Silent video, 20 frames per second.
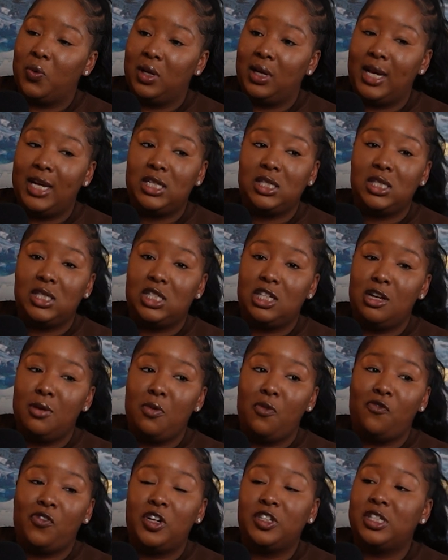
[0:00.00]

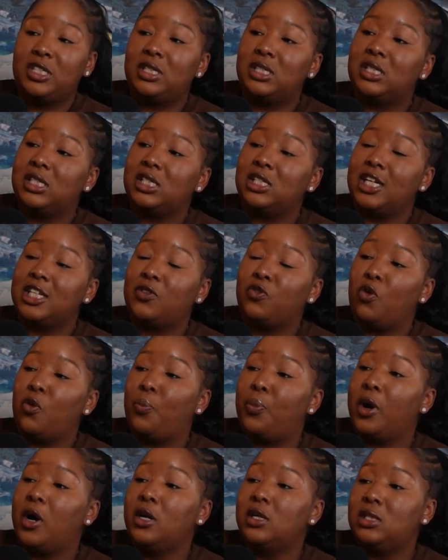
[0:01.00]
relationship versus a successful
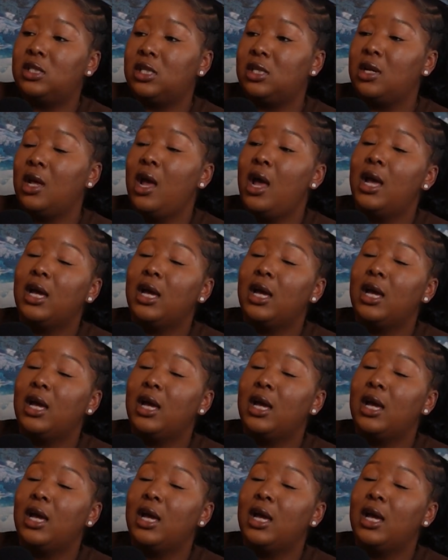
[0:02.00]
person.